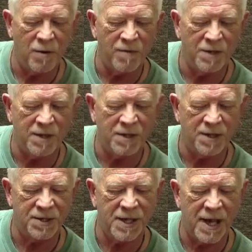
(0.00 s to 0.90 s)
over to
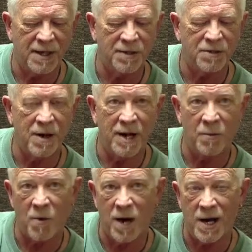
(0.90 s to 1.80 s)
this side to try
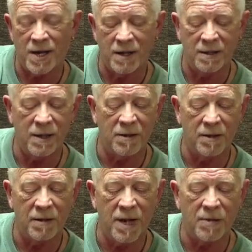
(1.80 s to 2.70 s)
and wind
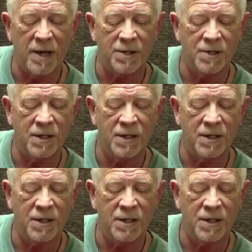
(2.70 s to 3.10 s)
counterclockwise,